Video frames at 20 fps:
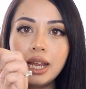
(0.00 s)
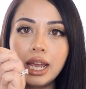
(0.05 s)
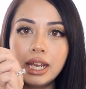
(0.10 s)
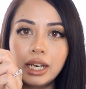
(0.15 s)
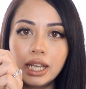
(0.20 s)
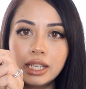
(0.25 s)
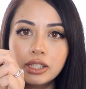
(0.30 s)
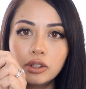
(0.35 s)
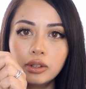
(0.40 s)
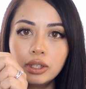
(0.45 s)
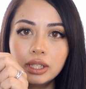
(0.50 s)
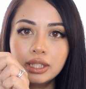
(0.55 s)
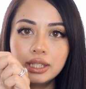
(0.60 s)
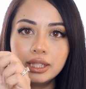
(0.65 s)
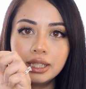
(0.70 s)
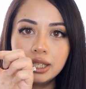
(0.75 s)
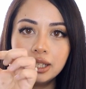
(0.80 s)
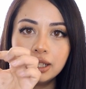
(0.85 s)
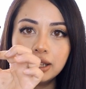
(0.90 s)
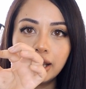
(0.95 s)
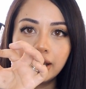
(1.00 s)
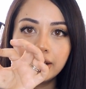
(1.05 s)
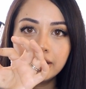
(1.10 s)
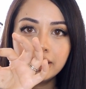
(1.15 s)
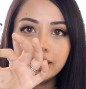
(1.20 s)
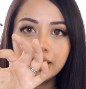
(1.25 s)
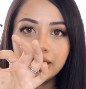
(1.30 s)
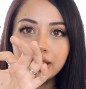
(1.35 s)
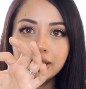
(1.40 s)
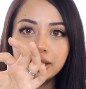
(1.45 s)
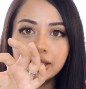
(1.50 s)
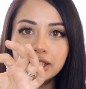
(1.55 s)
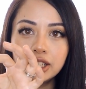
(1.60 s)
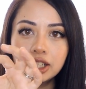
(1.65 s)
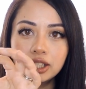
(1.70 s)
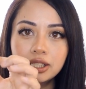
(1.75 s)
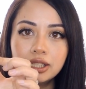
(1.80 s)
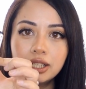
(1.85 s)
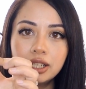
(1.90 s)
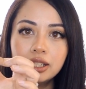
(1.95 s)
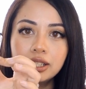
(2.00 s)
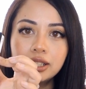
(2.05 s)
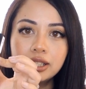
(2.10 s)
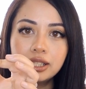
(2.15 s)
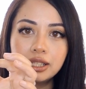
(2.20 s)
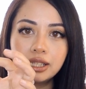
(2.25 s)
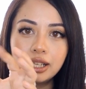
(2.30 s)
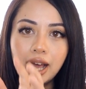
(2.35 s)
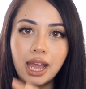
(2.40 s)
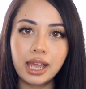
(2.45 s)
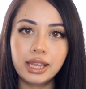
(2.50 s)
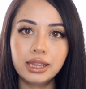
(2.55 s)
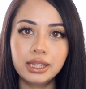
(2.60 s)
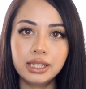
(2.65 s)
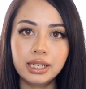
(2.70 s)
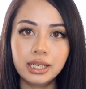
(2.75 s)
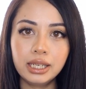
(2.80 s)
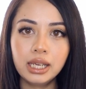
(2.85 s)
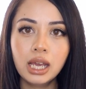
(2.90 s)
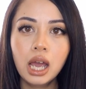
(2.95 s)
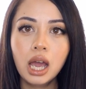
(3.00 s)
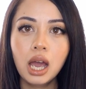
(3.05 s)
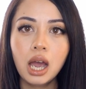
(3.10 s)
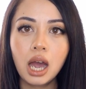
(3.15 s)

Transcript: And as you can see, London is just a slightly